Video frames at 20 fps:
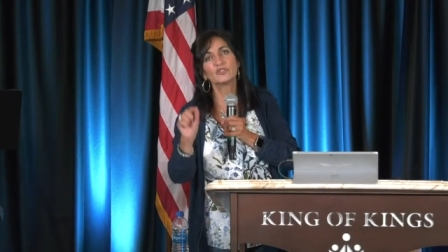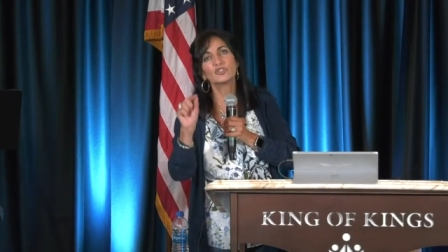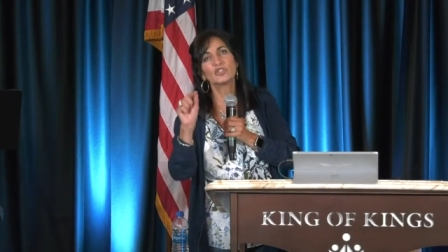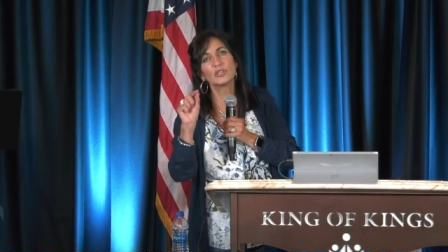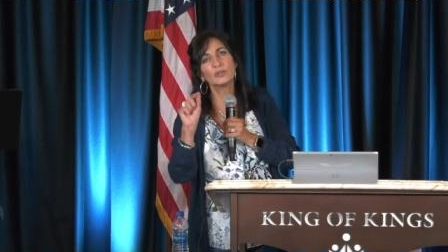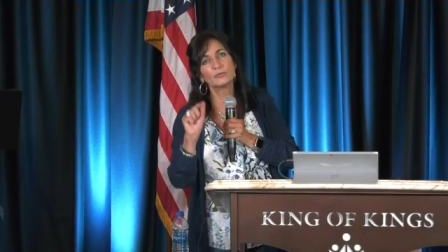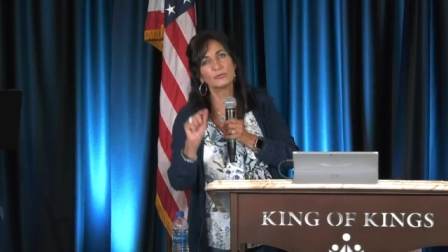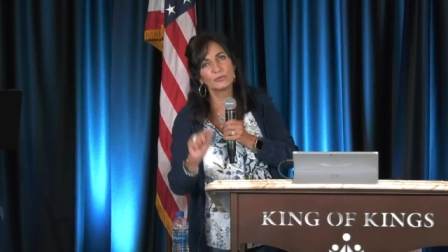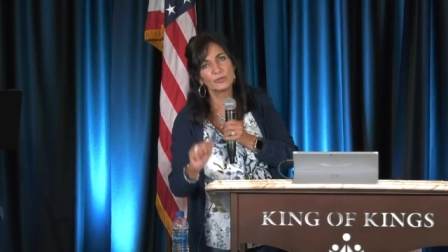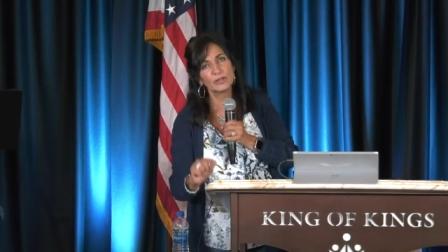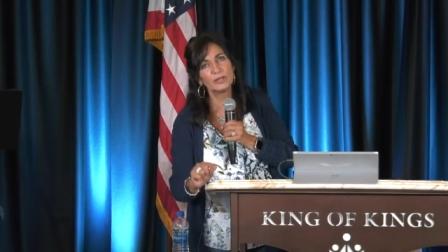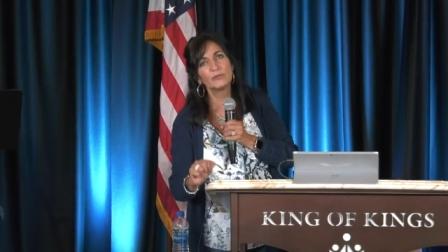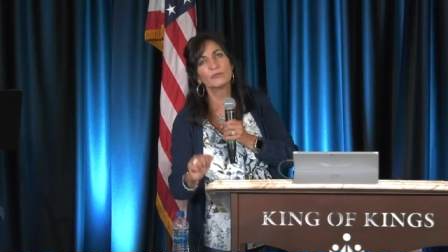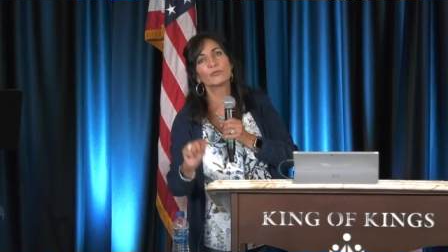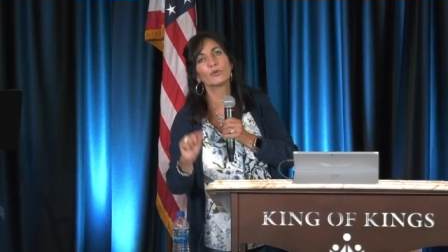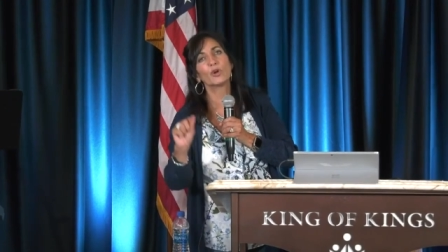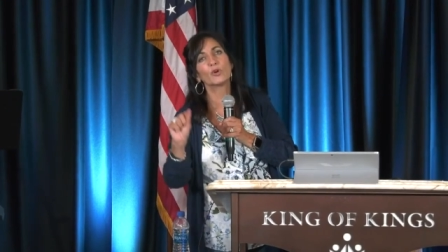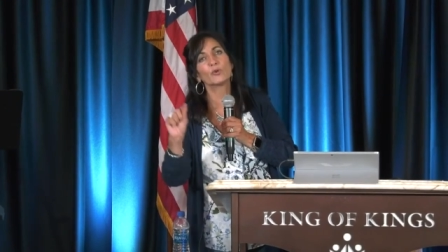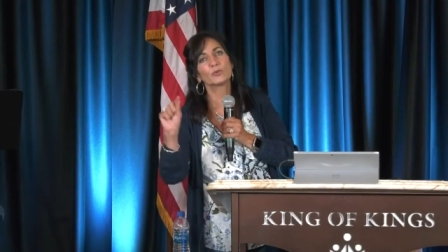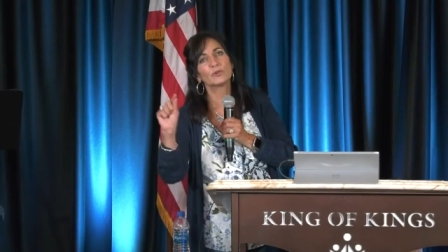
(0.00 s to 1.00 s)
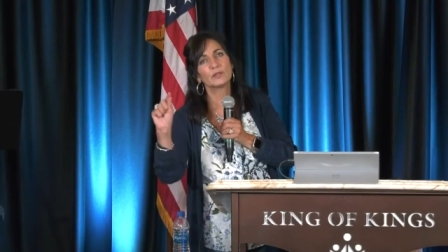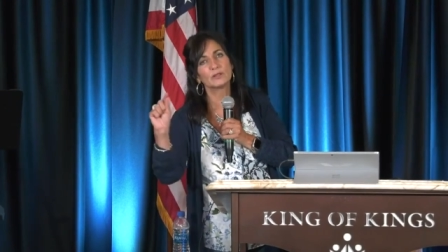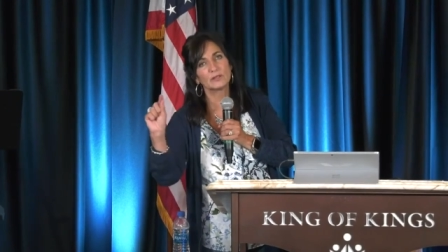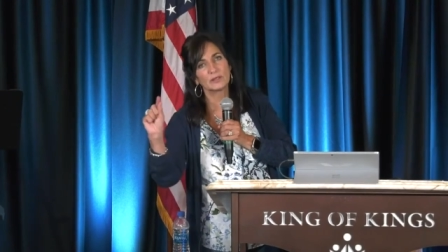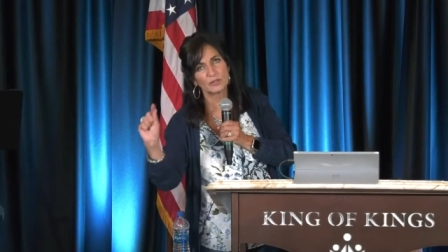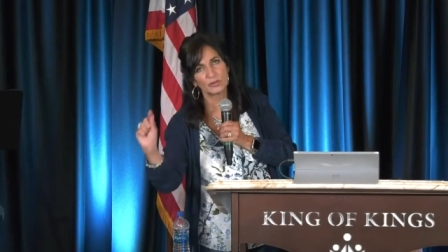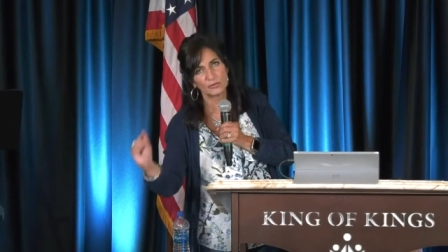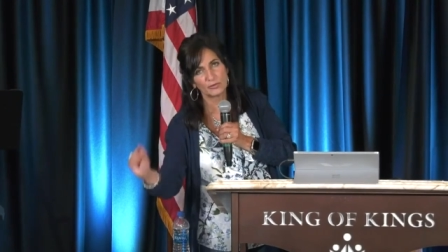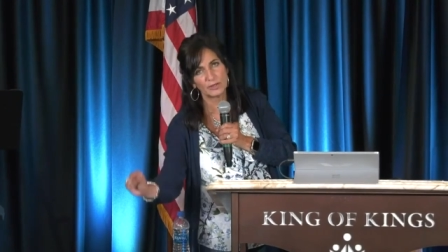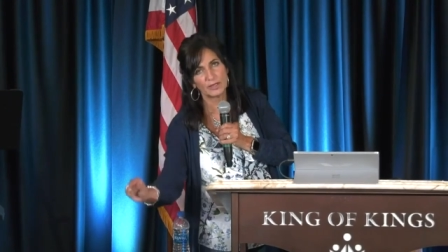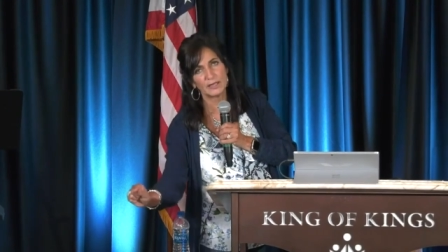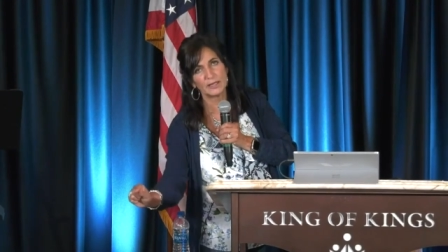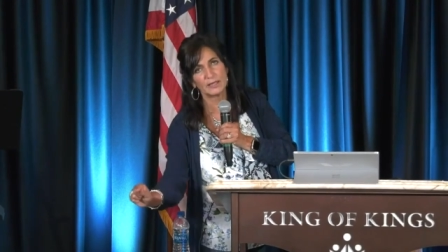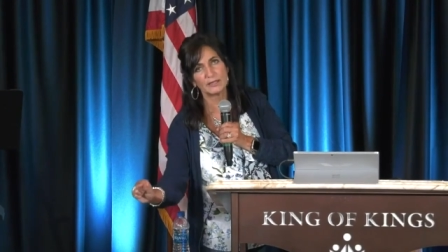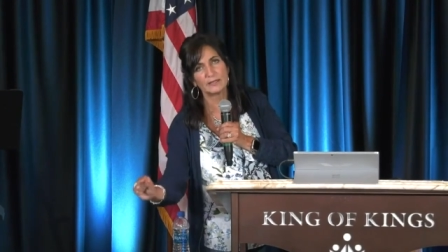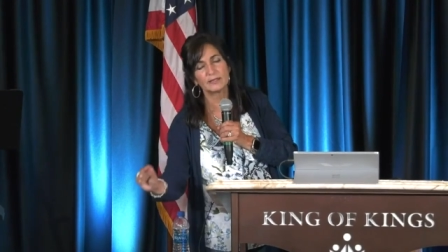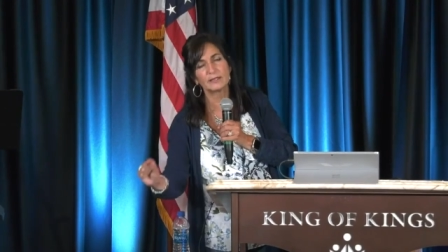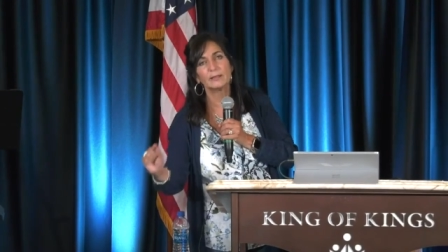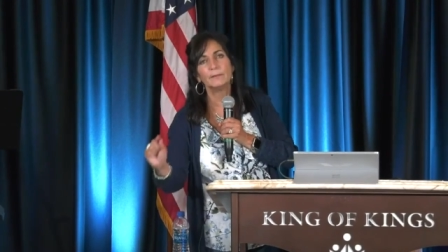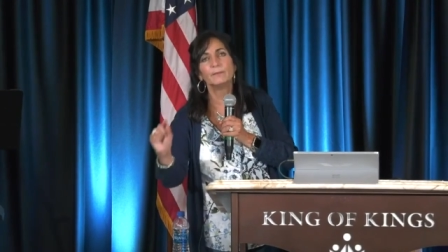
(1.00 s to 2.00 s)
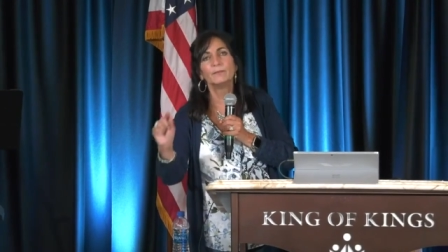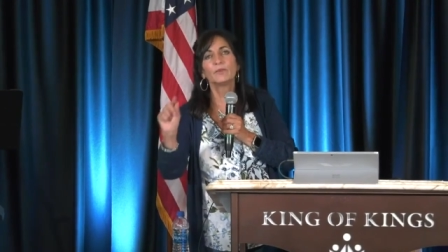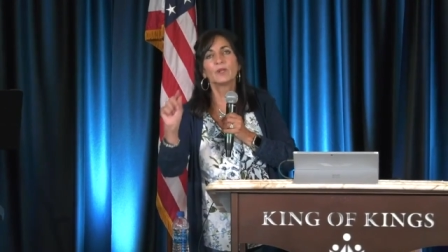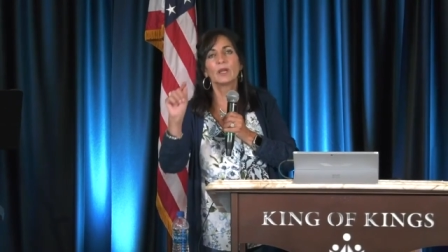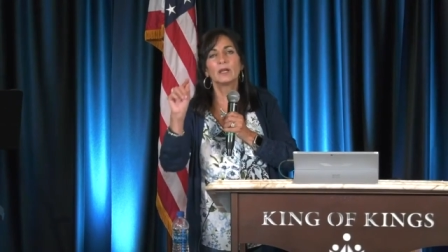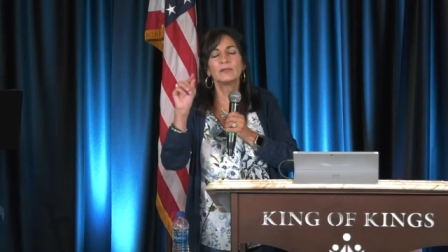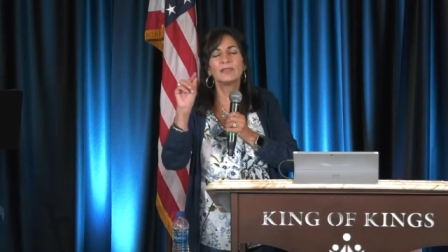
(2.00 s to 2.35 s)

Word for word: and she rewrote the decrees.